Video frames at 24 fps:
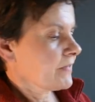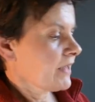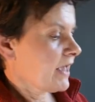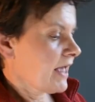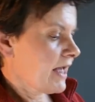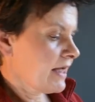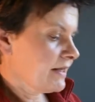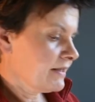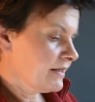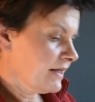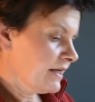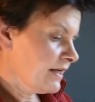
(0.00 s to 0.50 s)

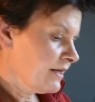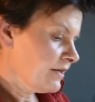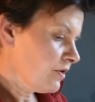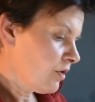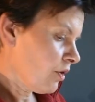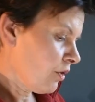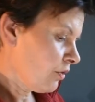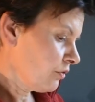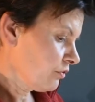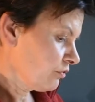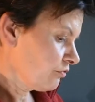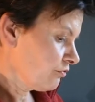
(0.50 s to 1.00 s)
And in
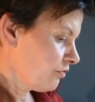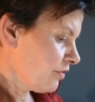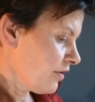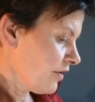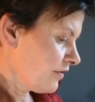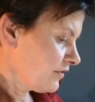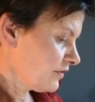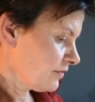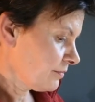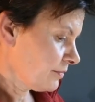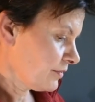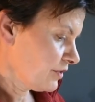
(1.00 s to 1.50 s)
On
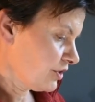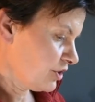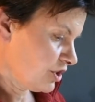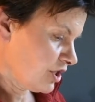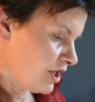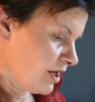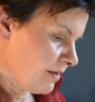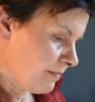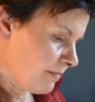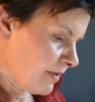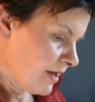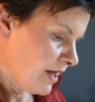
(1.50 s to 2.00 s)

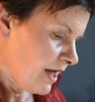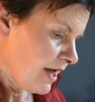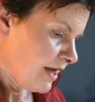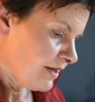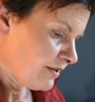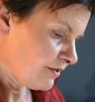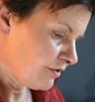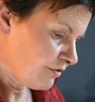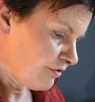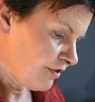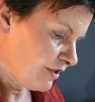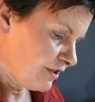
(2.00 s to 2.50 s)
Craftsmanship,
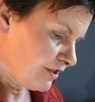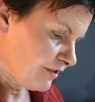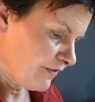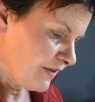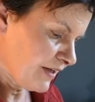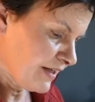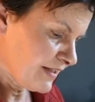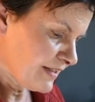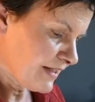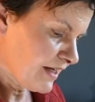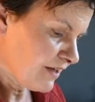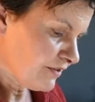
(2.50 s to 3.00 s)
Sir Christopher,
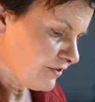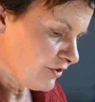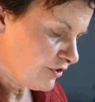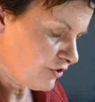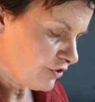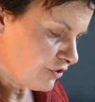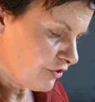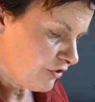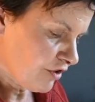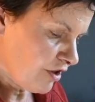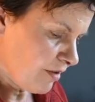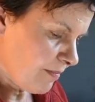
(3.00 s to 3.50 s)
he tells a
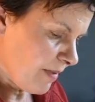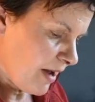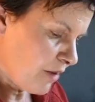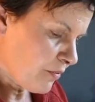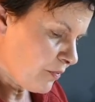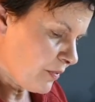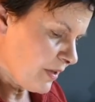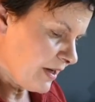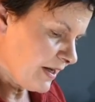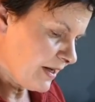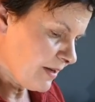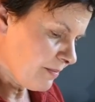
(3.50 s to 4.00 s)
story about
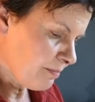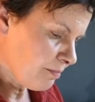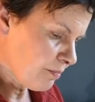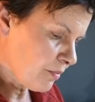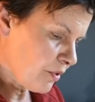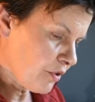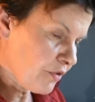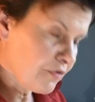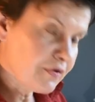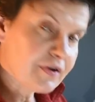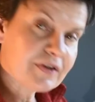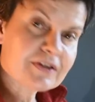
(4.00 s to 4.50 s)
William
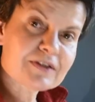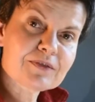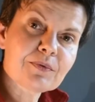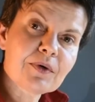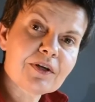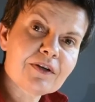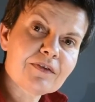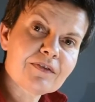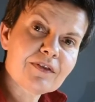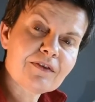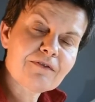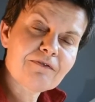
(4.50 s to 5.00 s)
Morris, one
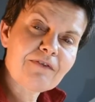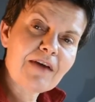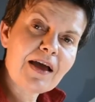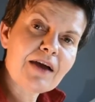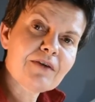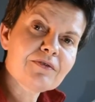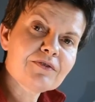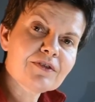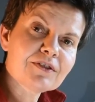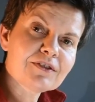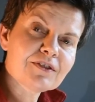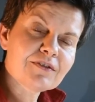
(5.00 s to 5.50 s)
of the
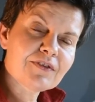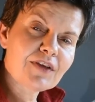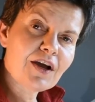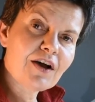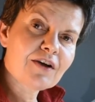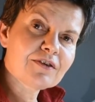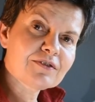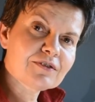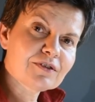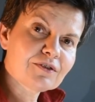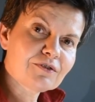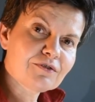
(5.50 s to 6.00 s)
founders of the
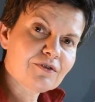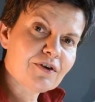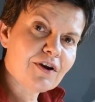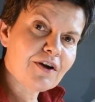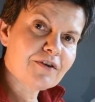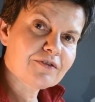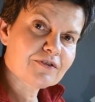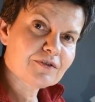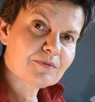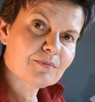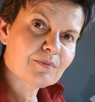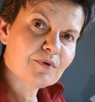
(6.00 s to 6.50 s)
arts and
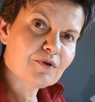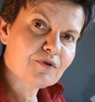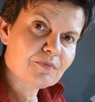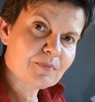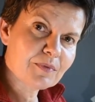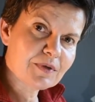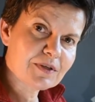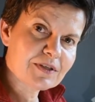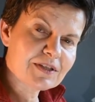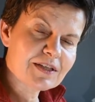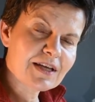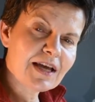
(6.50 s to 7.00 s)
crafts
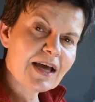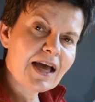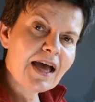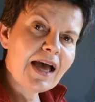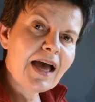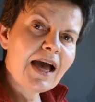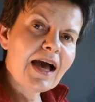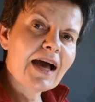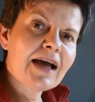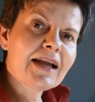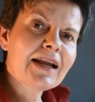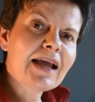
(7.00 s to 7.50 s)
movement,
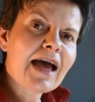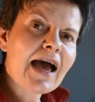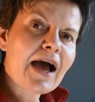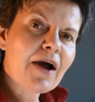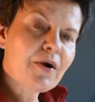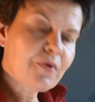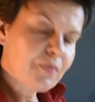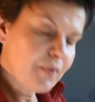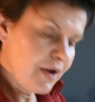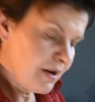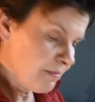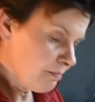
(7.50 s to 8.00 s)
and
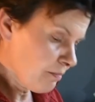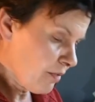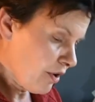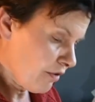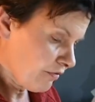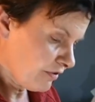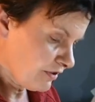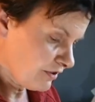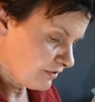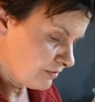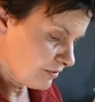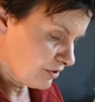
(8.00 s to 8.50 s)
how when
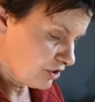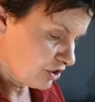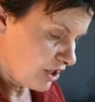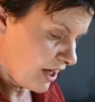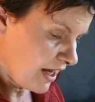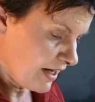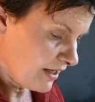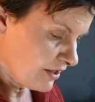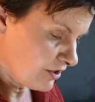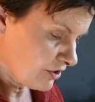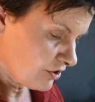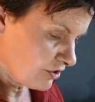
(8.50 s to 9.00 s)
Morris was
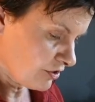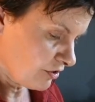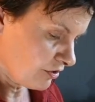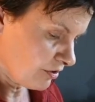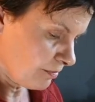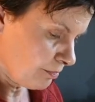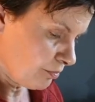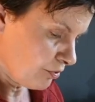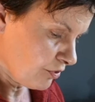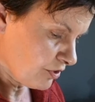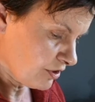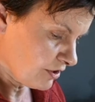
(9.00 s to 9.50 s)
challenged on the
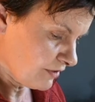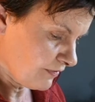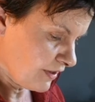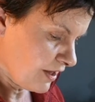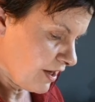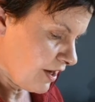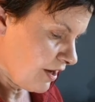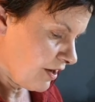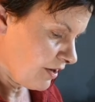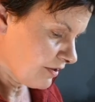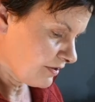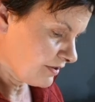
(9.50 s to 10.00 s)
point of the
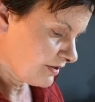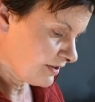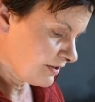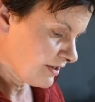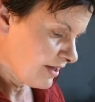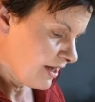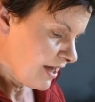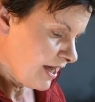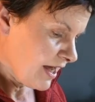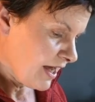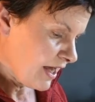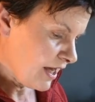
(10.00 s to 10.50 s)
arts,
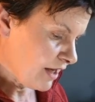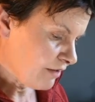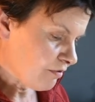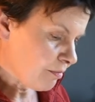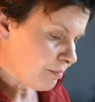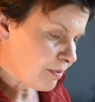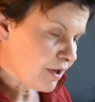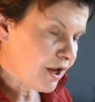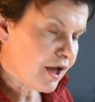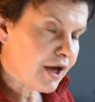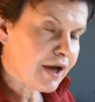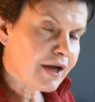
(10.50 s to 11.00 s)
he
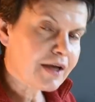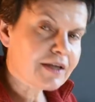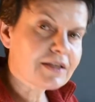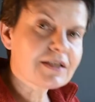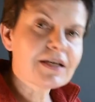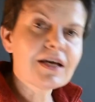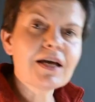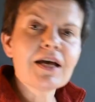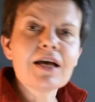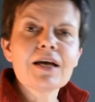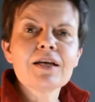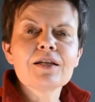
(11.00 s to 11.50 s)
replied,
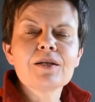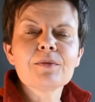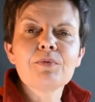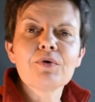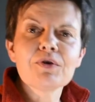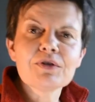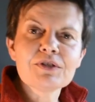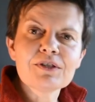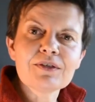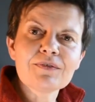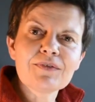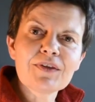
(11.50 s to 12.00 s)
"The
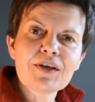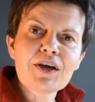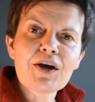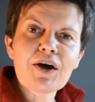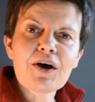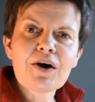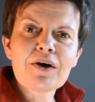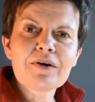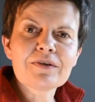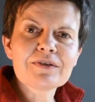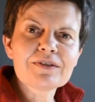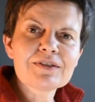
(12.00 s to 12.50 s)
point of the
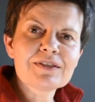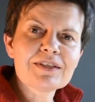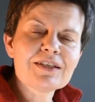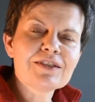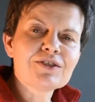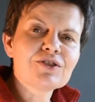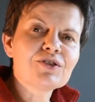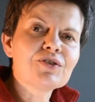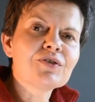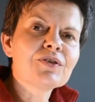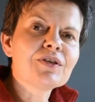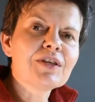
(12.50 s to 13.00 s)
arts is
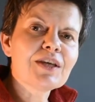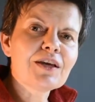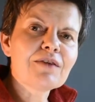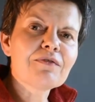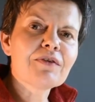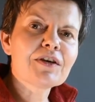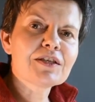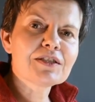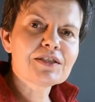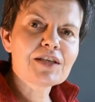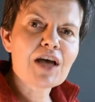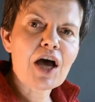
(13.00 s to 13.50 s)
to give
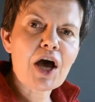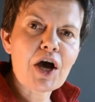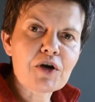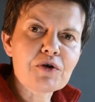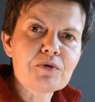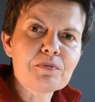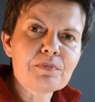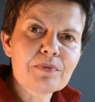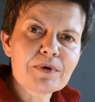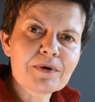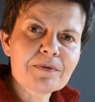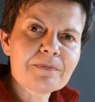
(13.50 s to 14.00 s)
us
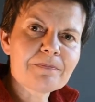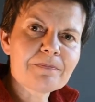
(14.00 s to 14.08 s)
hope."